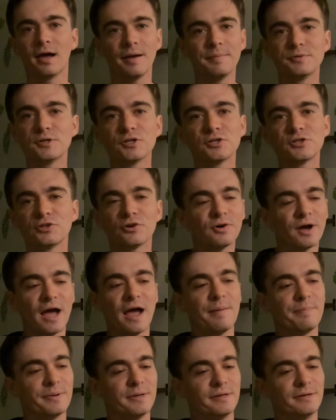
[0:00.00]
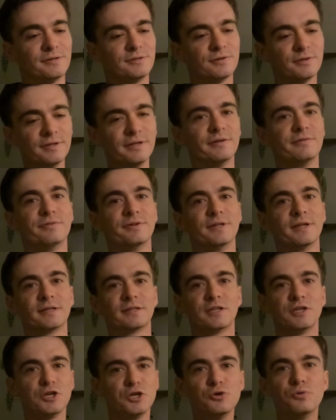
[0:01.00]
I'm just so happy to live in
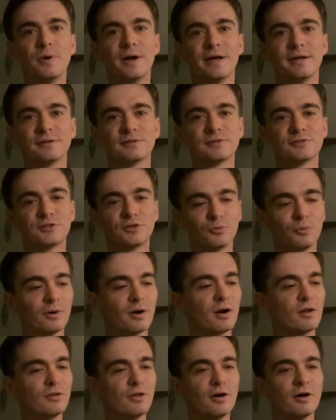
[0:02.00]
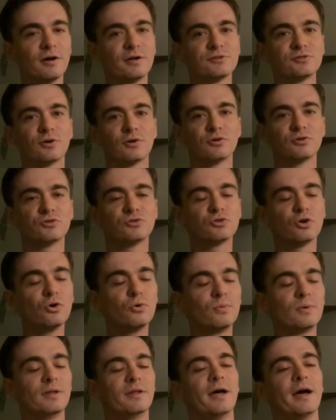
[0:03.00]
like the US, to where our laws are
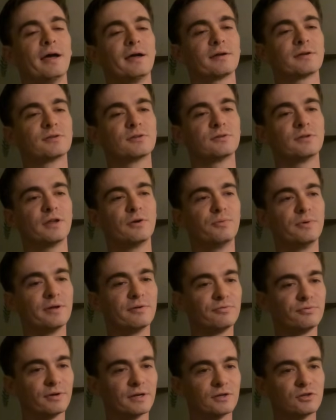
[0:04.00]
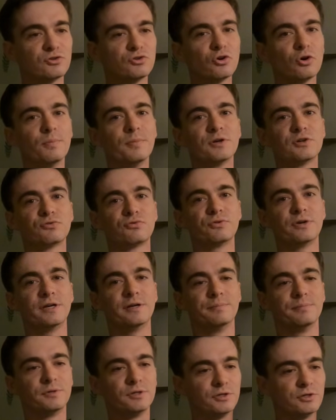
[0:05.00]
so relaxed and we have like so much
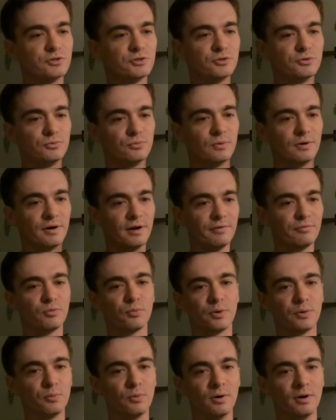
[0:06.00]
freedom to just do wherever we